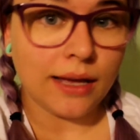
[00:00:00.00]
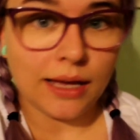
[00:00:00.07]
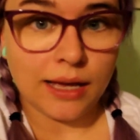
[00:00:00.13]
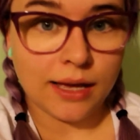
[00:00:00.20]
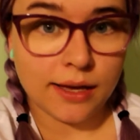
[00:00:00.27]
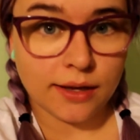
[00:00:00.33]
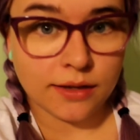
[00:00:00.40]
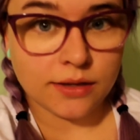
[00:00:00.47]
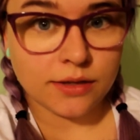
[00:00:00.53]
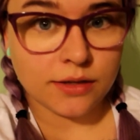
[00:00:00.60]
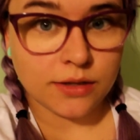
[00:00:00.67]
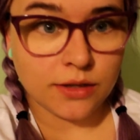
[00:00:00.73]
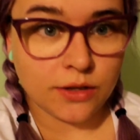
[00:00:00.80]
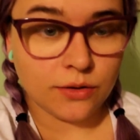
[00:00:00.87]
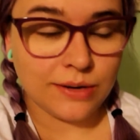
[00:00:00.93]

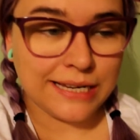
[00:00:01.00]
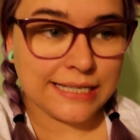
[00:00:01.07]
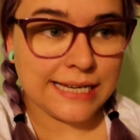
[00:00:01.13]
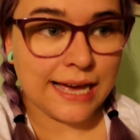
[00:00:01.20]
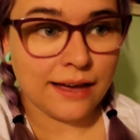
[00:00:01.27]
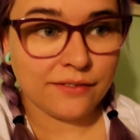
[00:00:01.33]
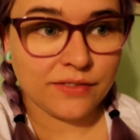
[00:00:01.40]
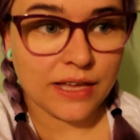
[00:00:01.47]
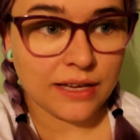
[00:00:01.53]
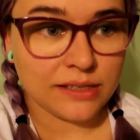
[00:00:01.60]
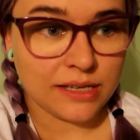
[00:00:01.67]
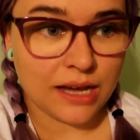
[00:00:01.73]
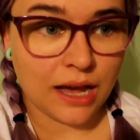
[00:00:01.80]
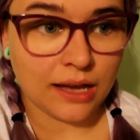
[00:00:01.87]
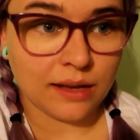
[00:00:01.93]
and you need to have that
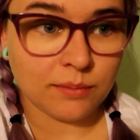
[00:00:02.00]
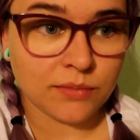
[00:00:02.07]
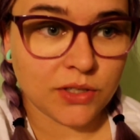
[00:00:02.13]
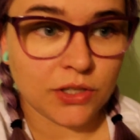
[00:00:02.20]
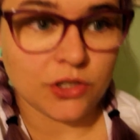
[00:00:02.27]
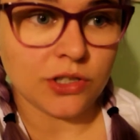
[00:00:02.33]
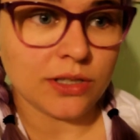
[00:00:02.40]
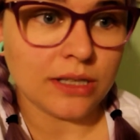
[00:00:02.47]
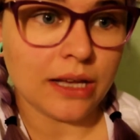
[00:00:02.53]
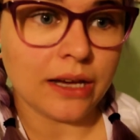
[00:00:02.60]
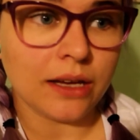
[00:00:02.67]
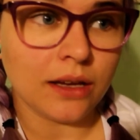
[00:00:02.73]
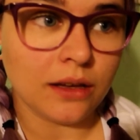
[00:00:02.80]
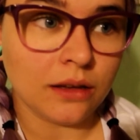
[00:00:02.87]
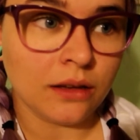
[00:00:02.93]
time to just
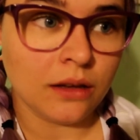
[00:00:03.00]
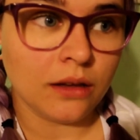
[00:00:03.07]
like